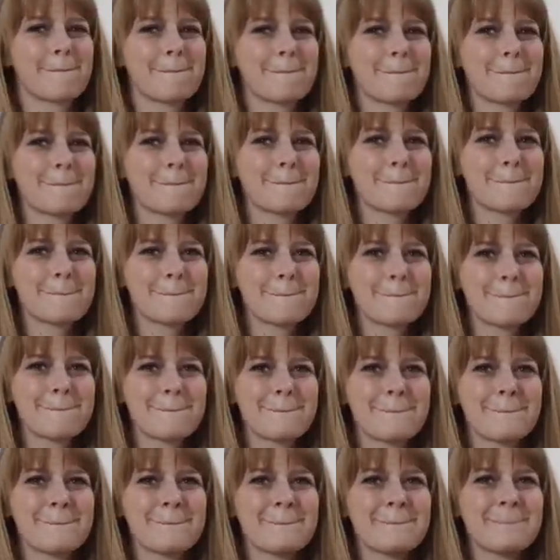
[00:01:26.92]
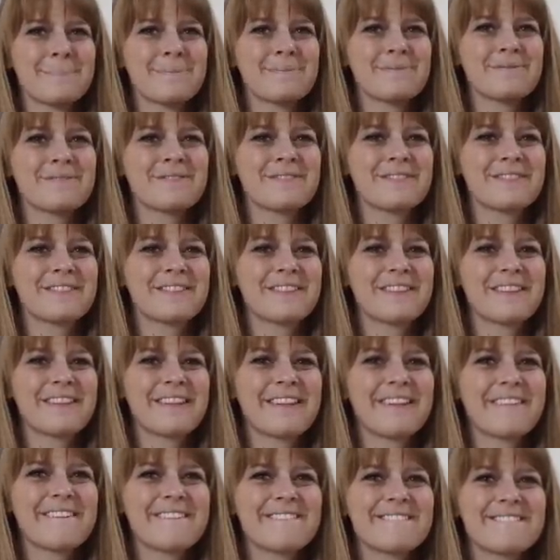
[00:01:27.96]

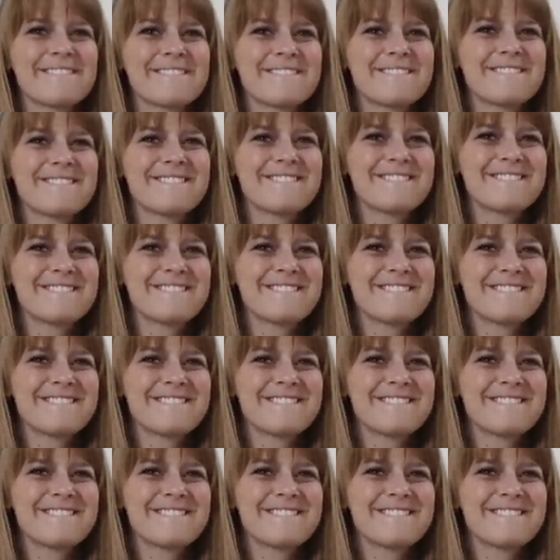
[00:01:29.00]
No words are spoken by the person on screen.